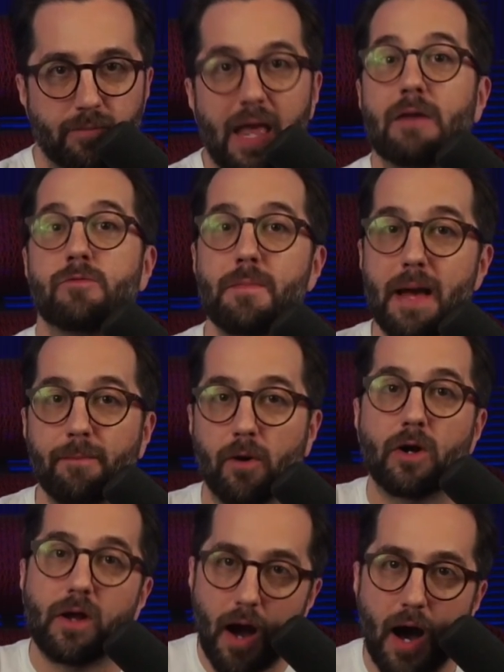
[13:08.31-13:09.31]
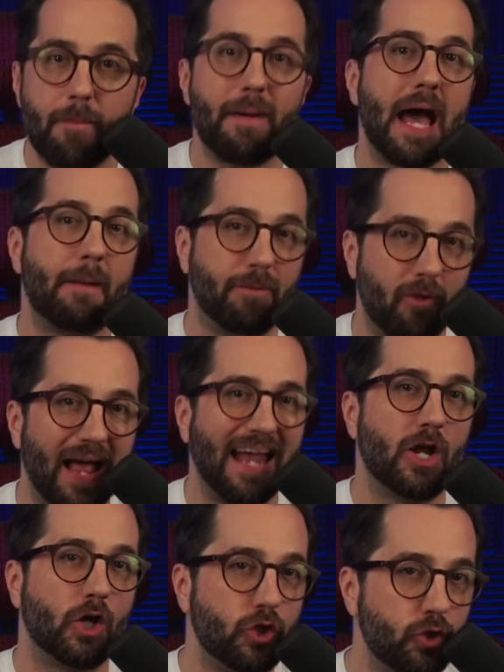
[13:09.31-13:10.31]
And remember, combat played
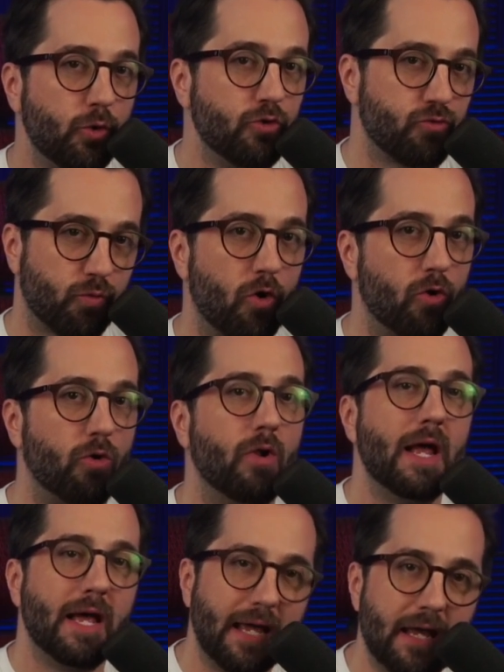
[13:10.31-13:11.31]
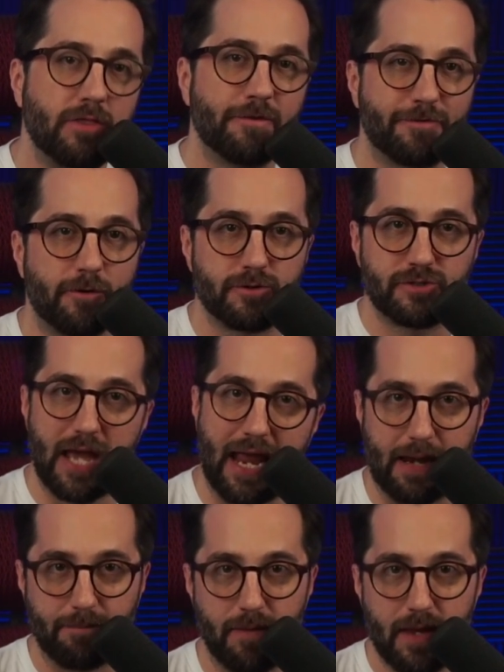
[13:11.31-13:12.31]
a huge role in the first
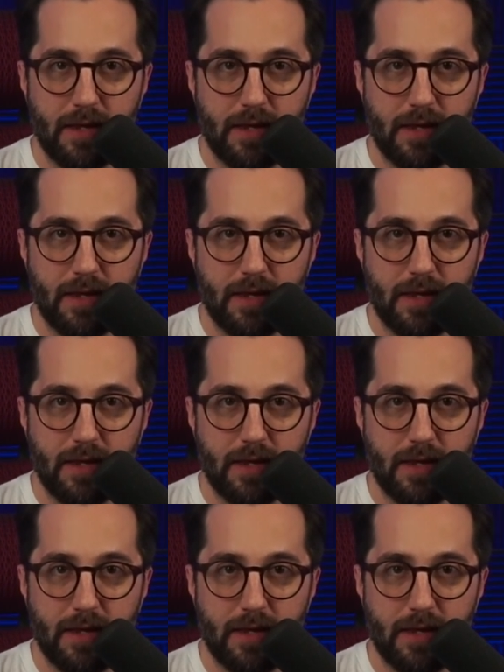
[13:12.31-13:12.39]
game.